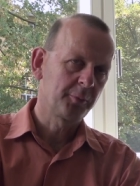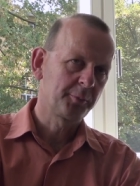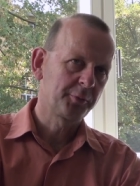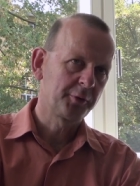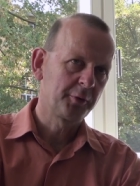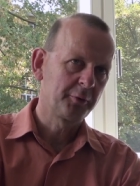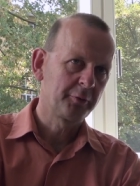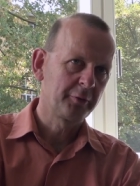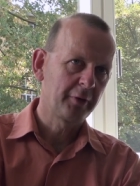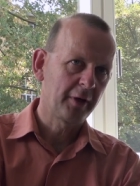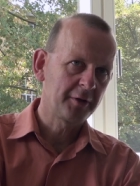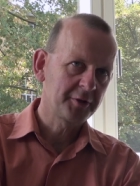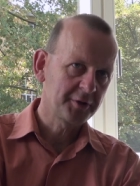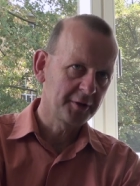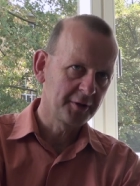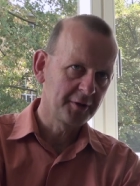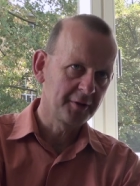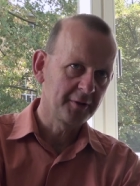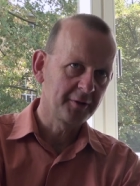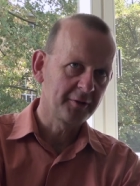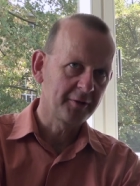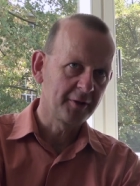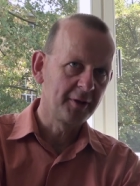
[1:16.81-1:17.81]

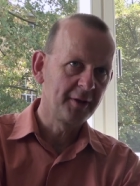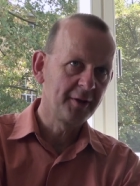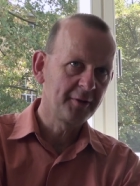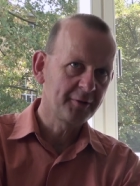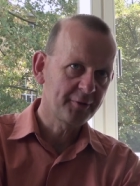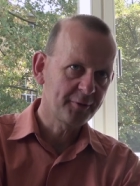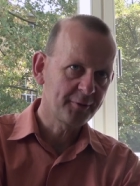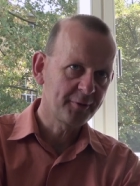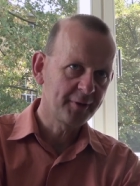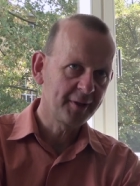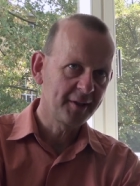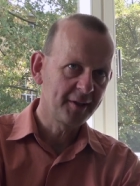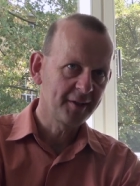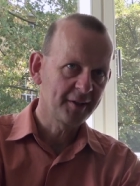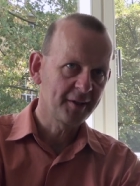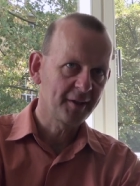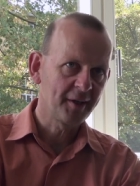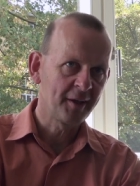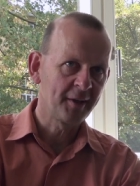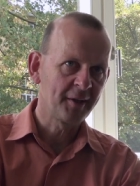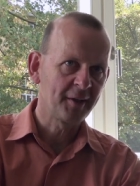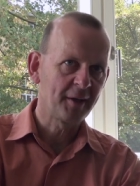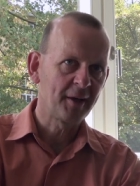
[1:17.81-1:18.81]
professionals in history,
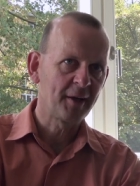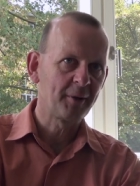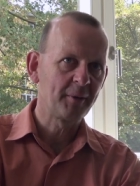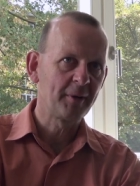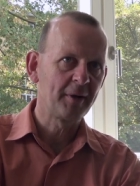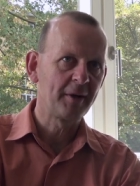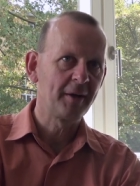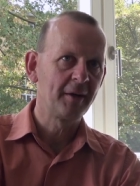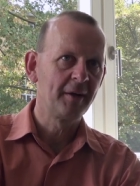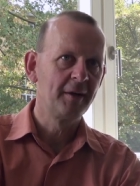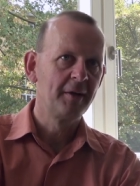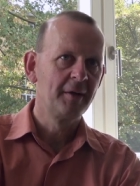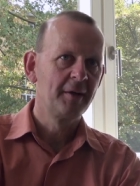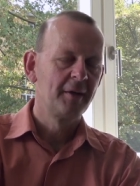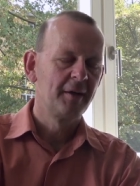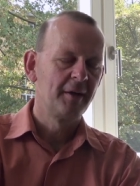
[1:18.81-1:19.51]
and our